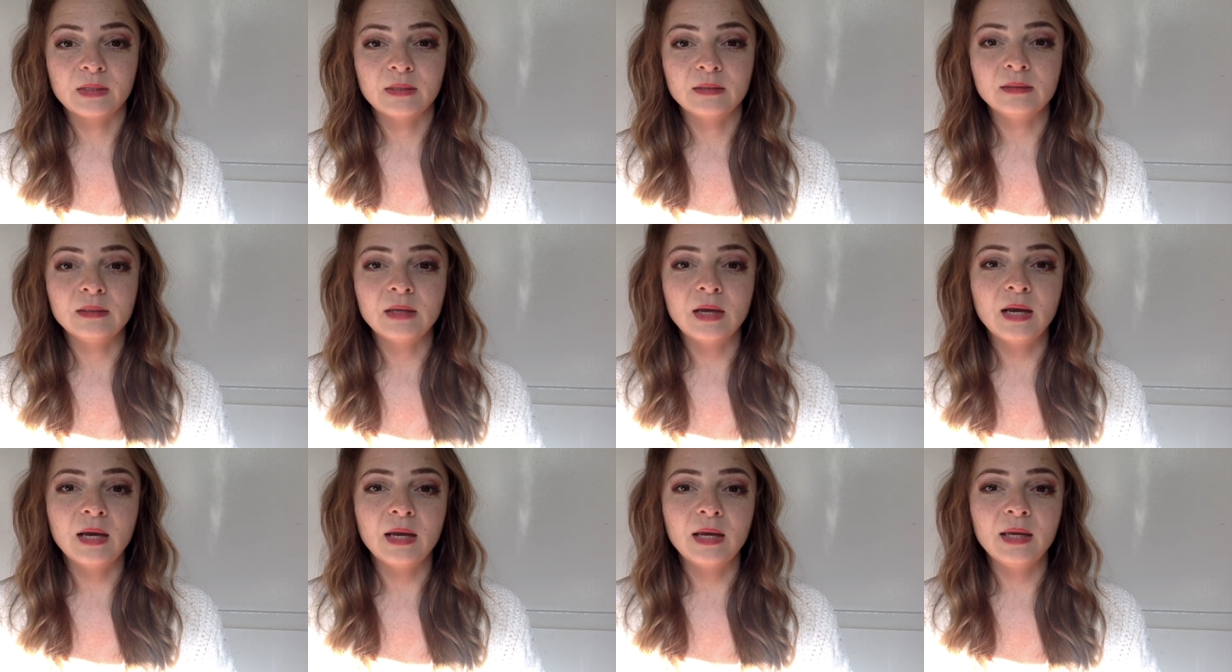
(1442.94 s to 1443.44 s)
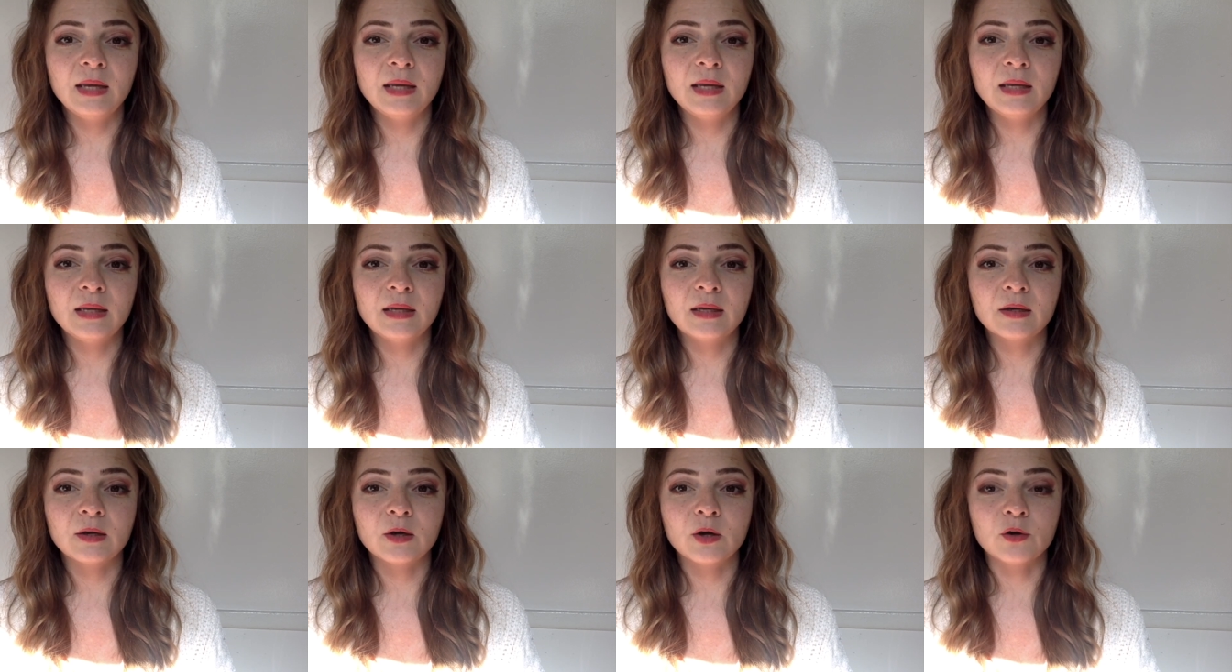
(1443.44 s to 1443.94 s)

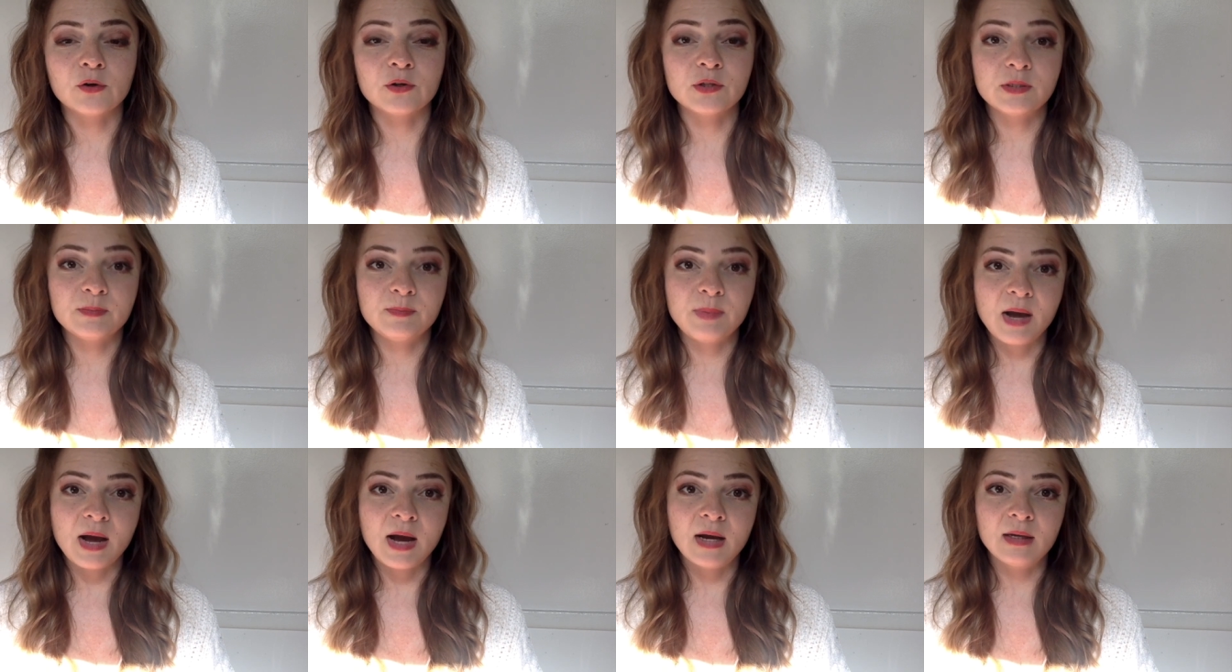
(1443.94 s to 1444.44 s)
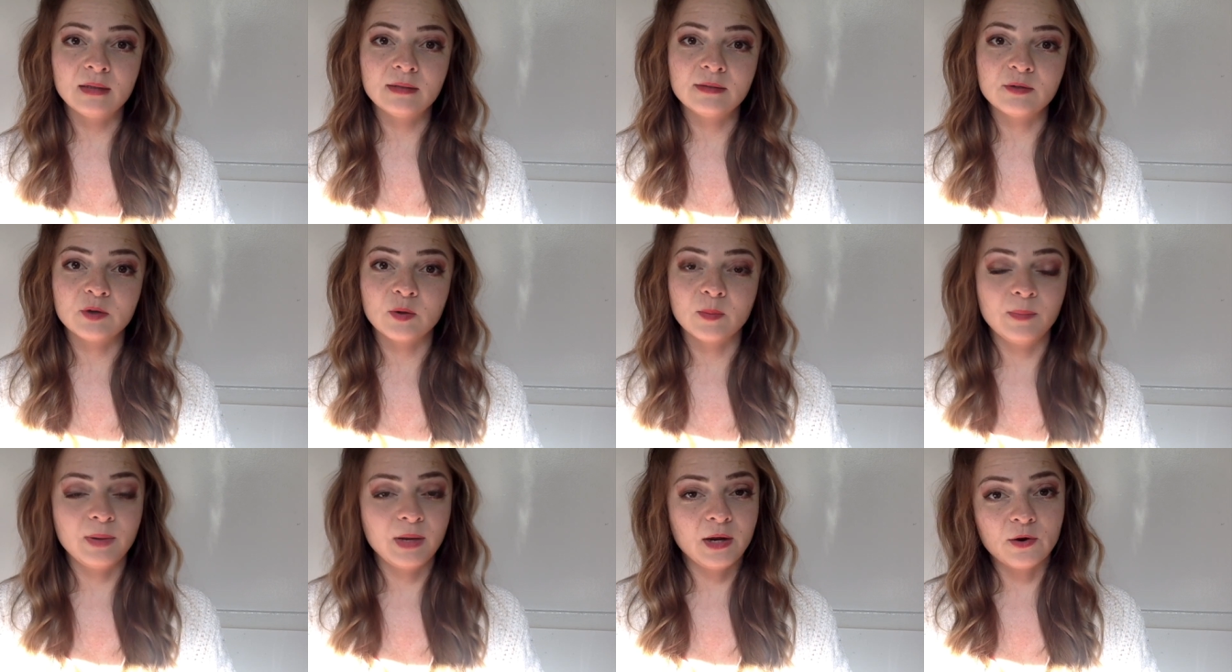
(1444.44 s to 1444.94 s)
like her spots
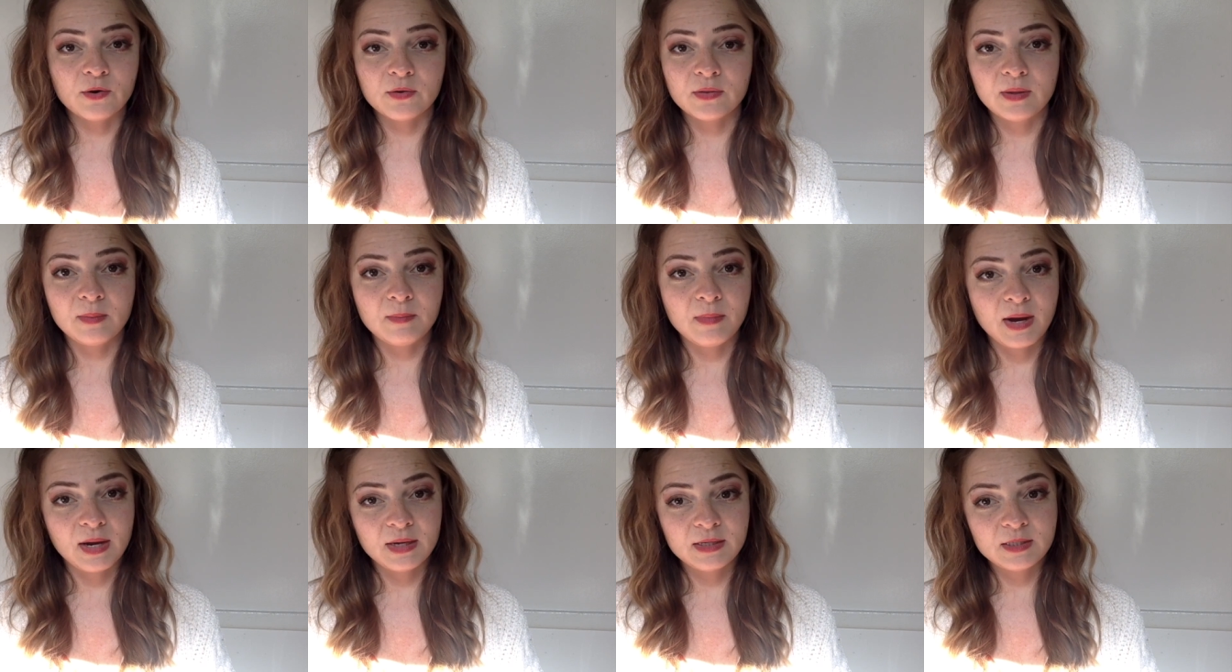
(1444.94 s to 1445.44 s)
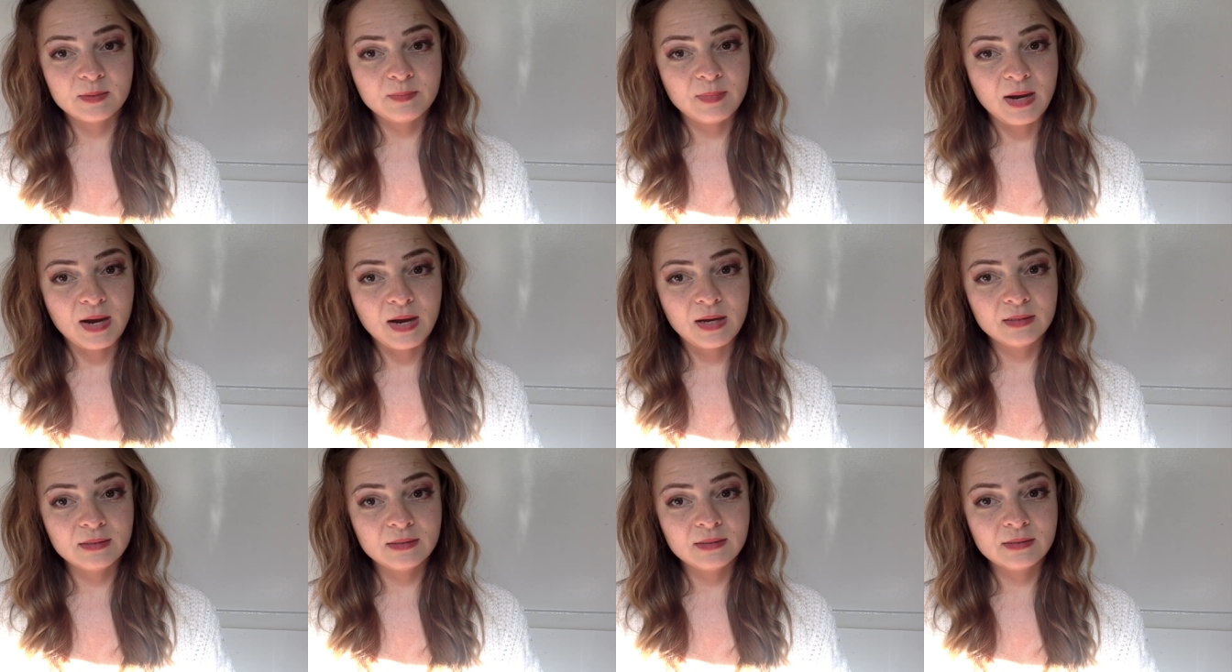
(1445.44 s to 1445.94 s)
are bigger than my
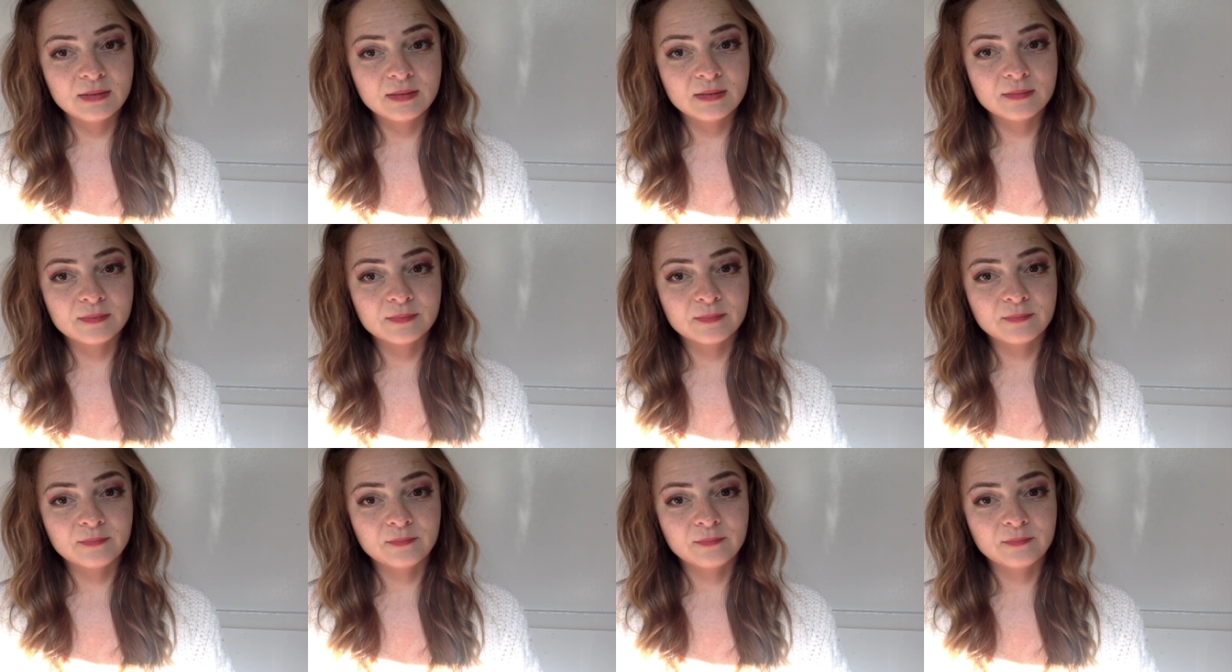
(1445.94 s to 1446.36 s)
spots.